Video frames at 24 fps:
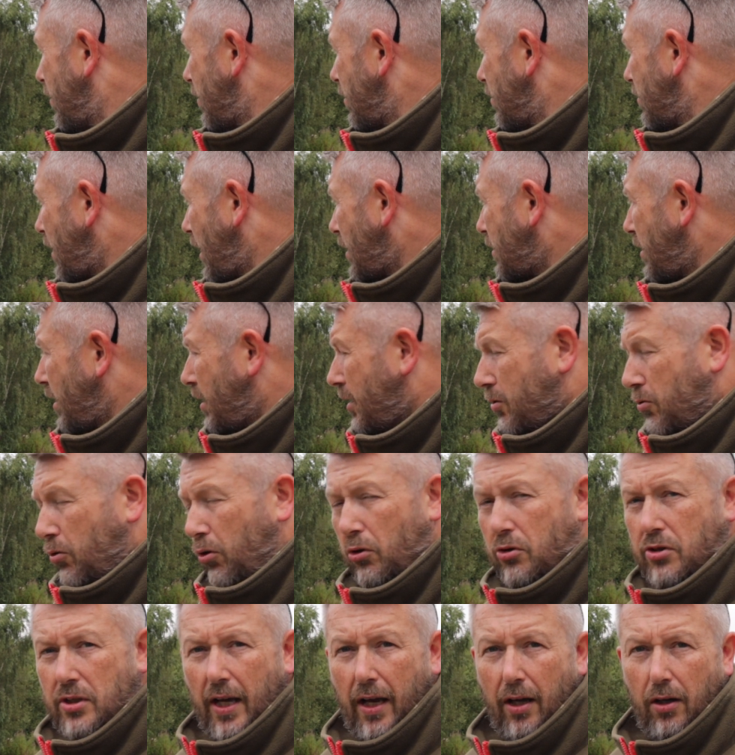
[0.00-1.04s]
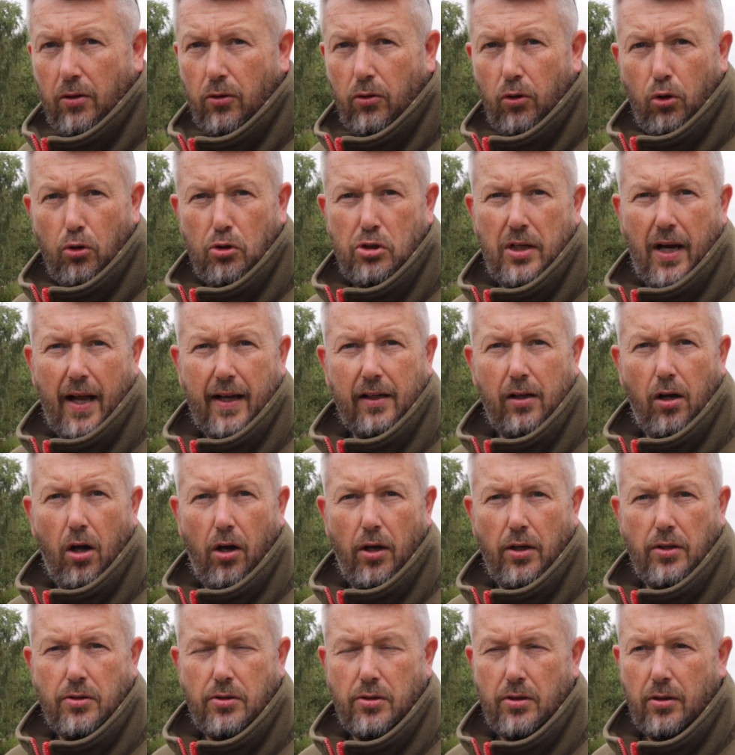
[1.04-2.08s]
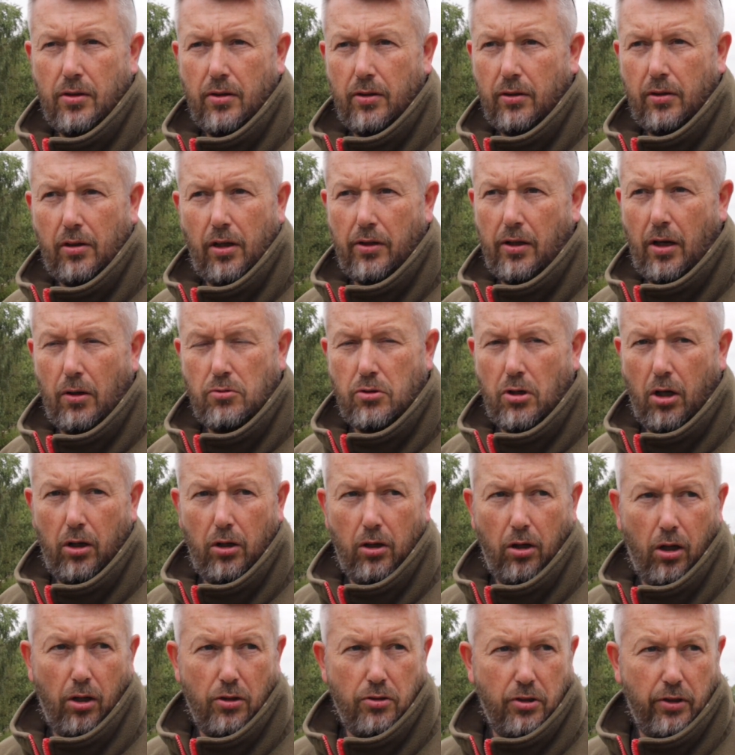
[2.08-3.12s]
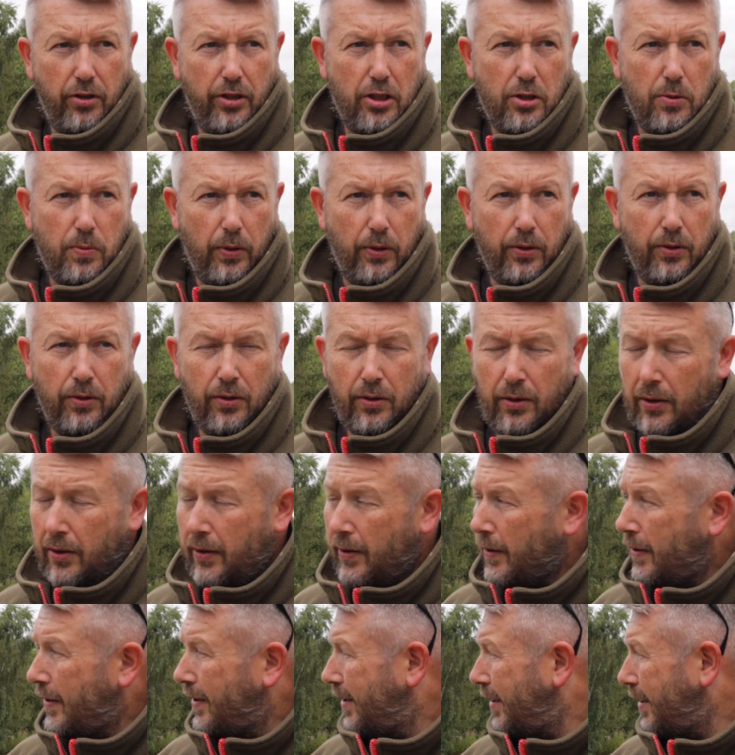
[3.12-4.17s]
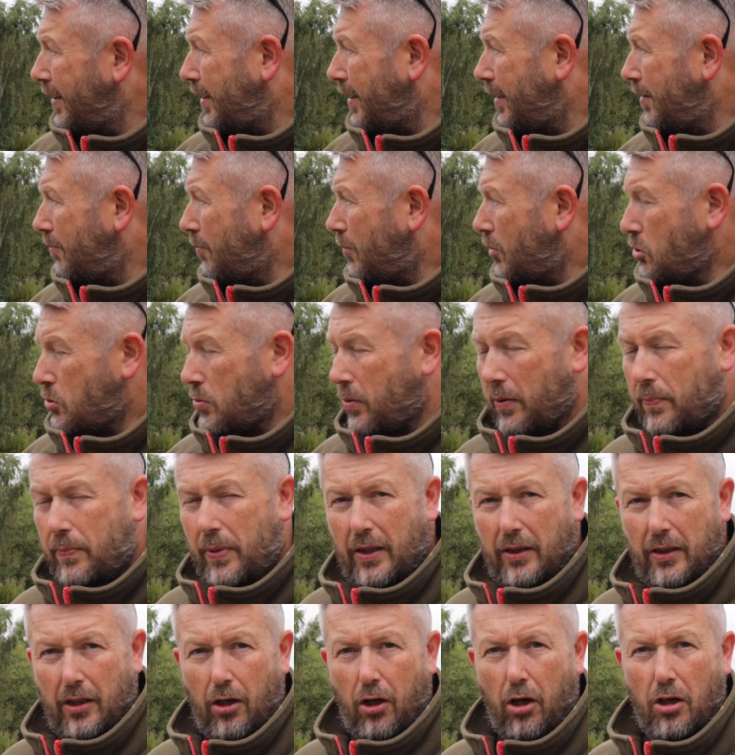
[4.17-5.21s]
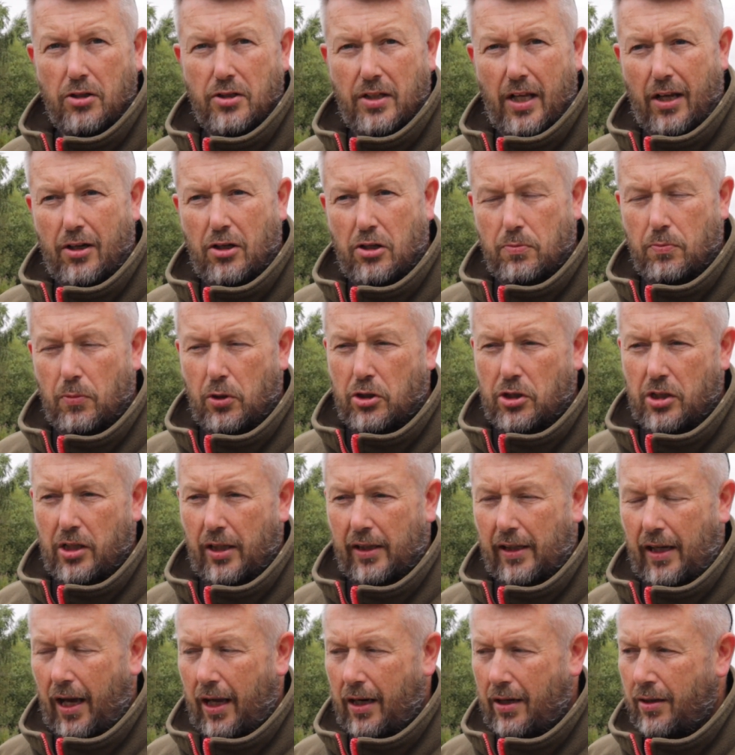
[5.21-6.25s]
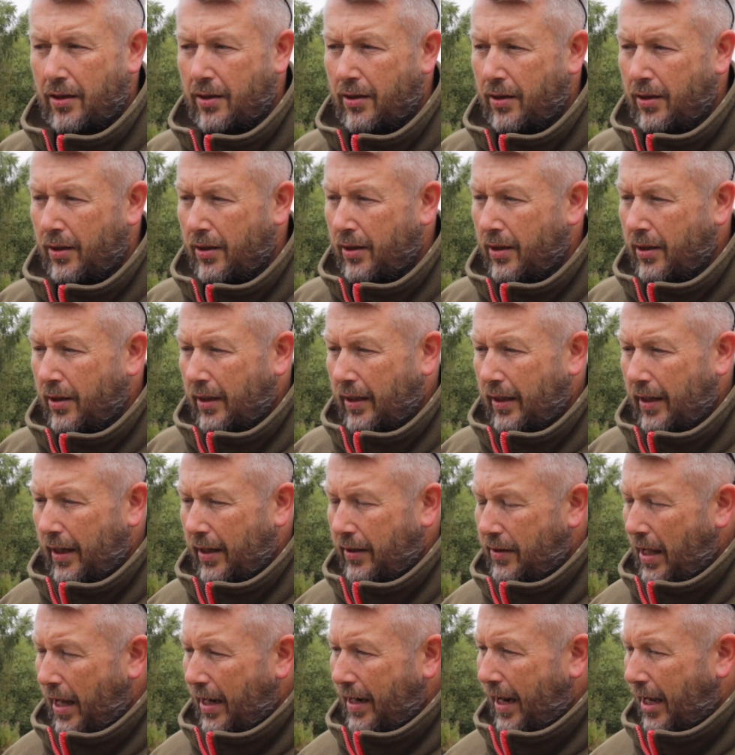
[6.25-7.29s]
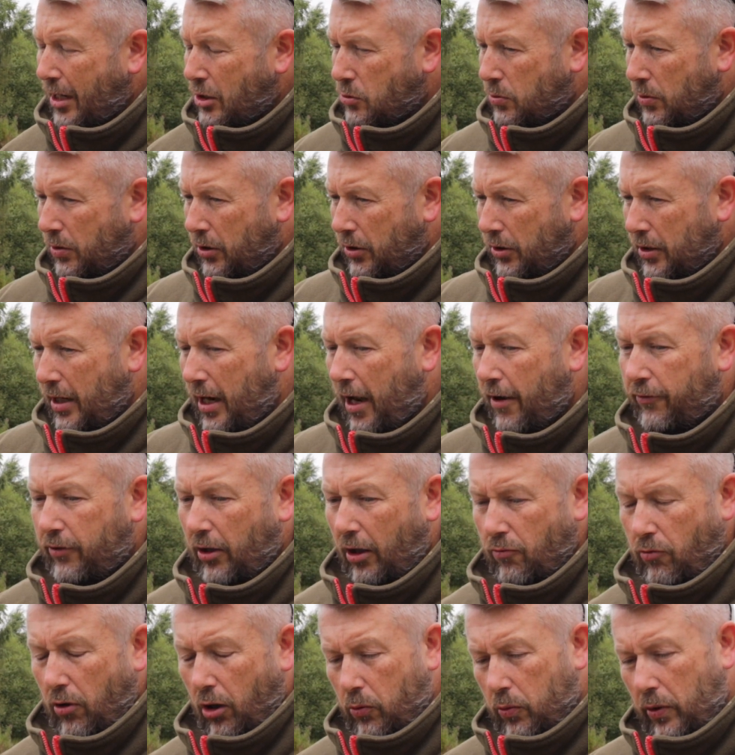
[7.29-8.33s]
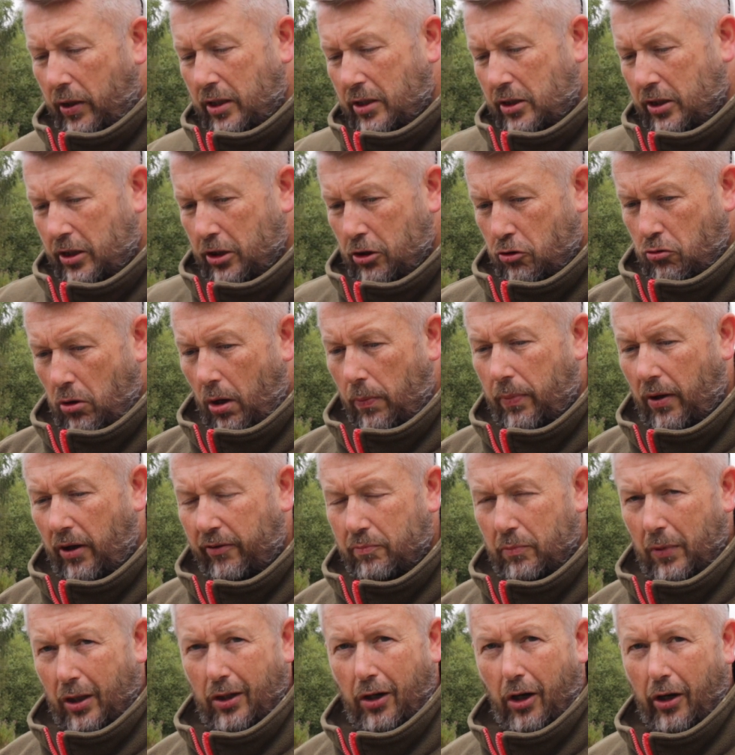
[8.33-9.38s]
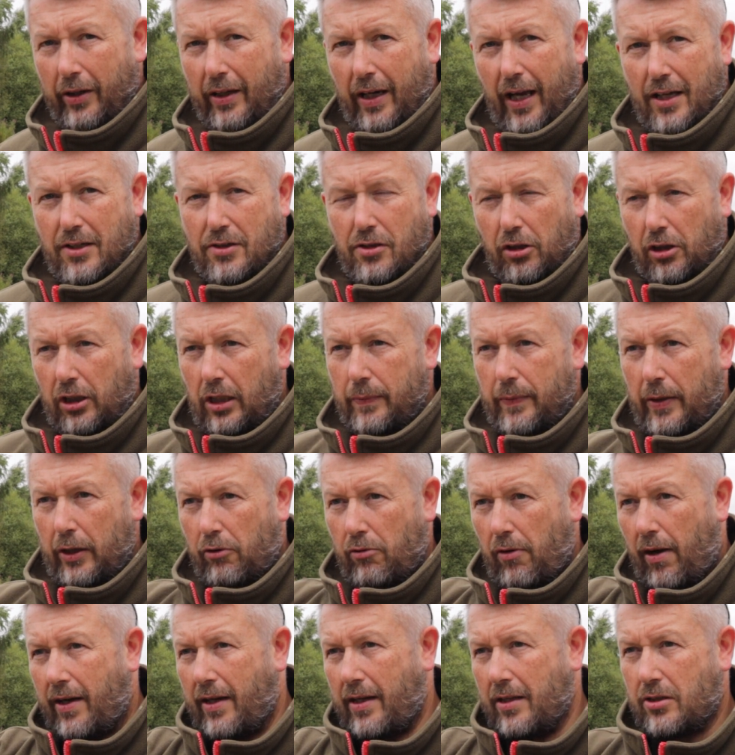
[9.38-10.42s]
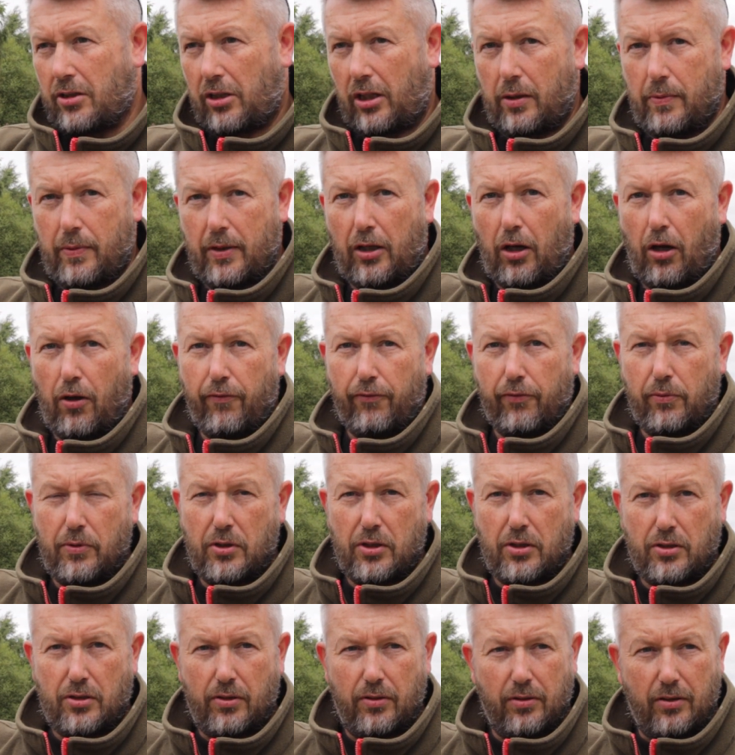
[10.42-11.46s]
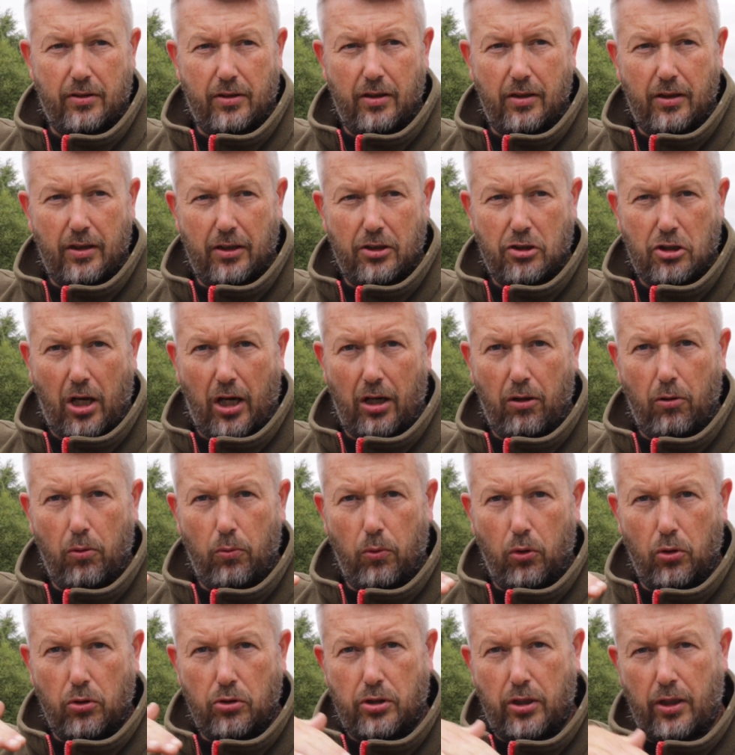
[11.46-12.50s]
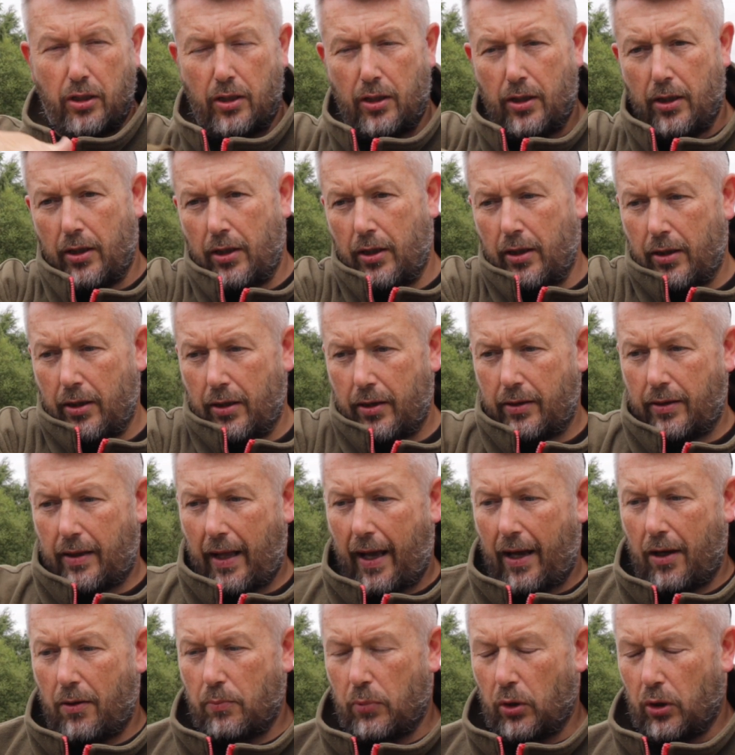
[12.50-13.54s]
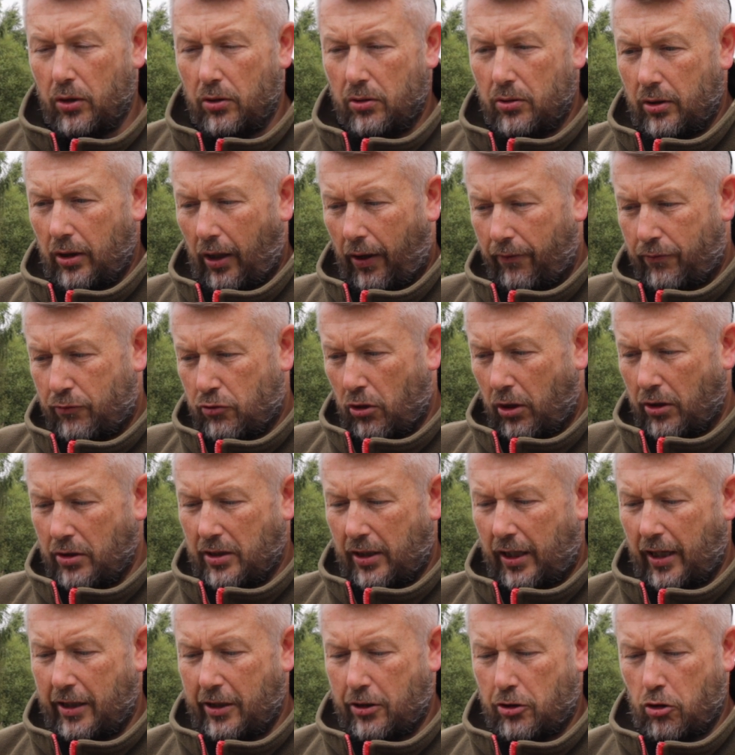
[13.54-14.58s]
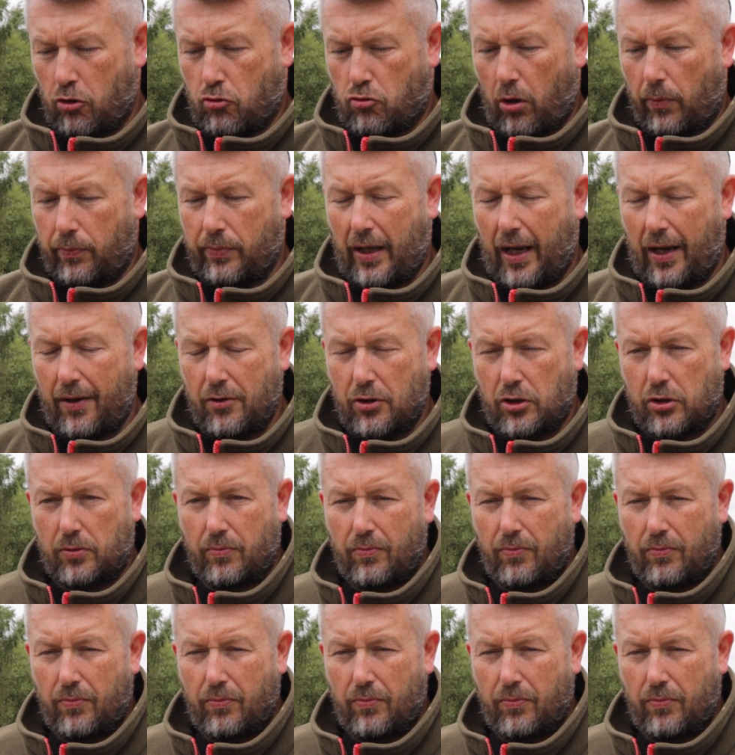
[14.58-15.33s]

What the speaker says: So that's it, we're all set, all slack lines, got no tight lines on this one. I just want to pin the lines down as much as I can. That last one on the left hand rod where you see the drop off, my line lay is not going to be great. It's going to be going from the shallow water down, but I've tried to get it to drop down